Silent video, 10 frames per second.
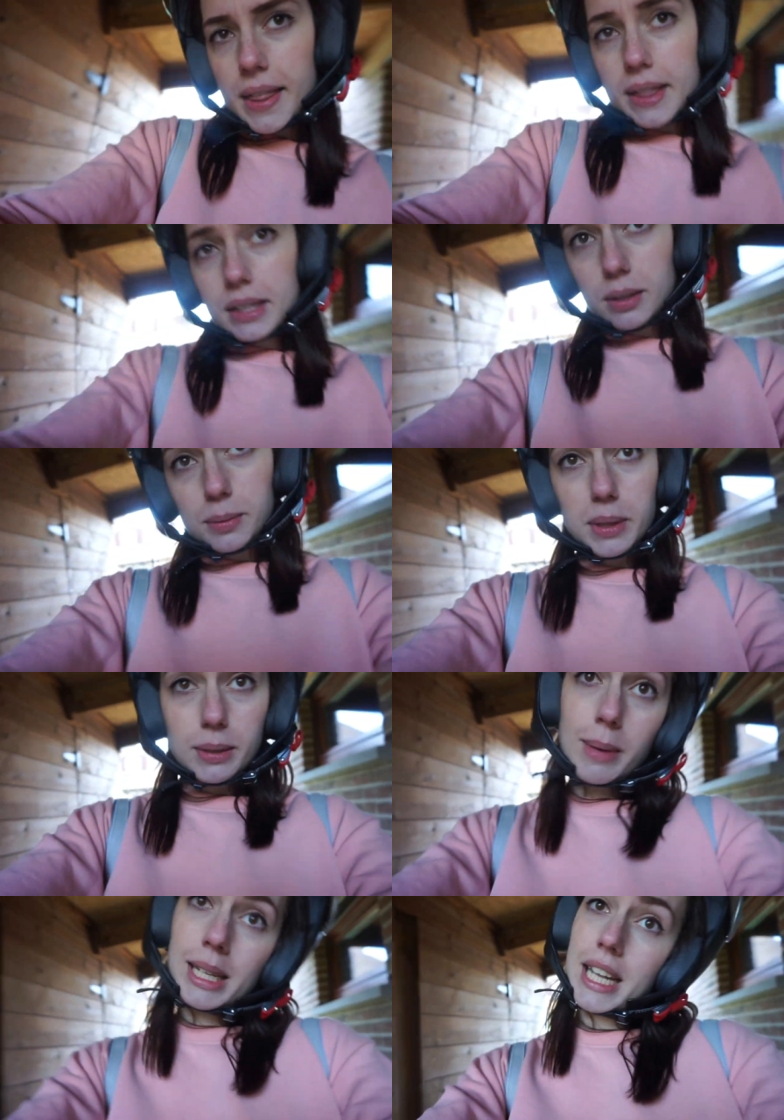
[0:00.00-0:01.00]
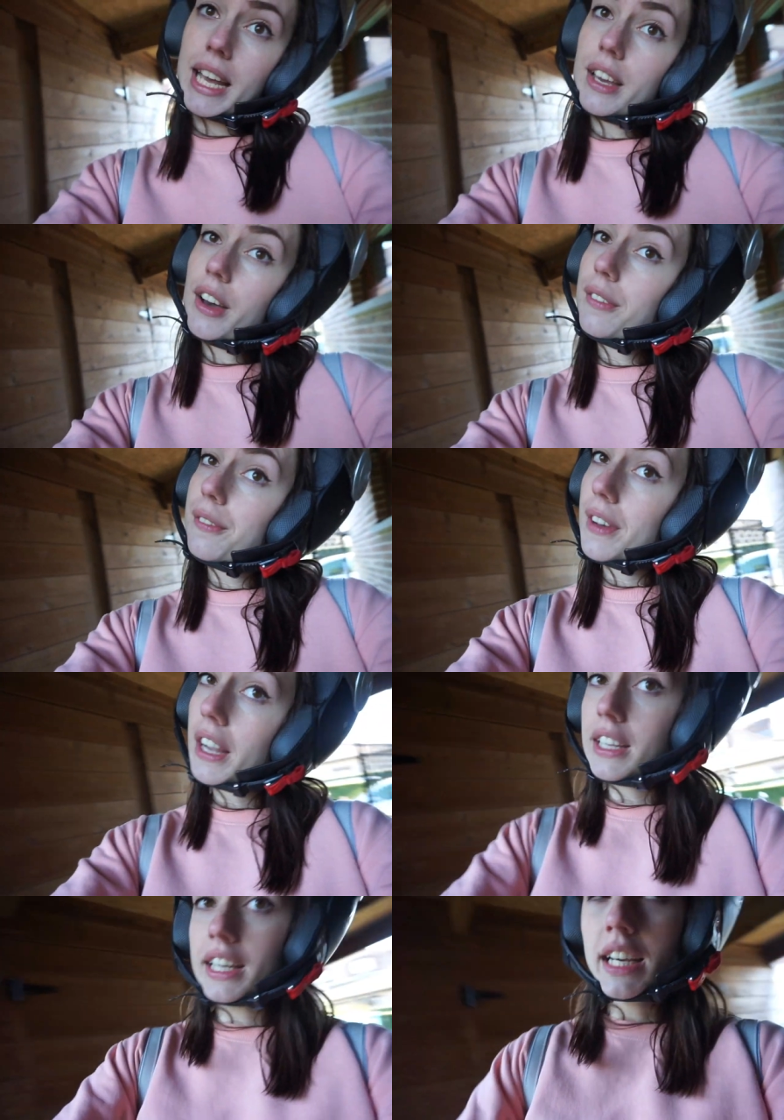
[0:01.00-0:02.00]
this was my day of fun, you